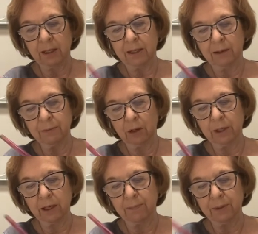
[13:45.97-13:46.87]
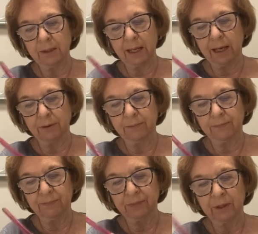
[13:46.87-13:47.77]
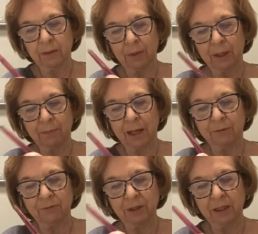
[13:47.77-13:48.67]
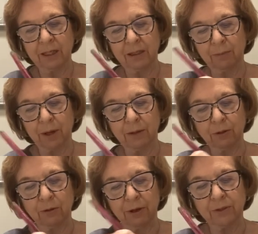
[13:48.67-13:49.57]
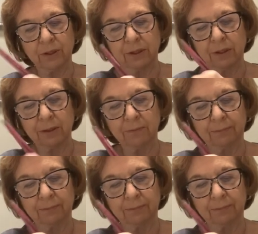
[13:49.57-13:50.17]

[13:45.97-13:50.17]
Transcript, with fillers: Now I'm going up and down, but I'm not filling in the brown crevices.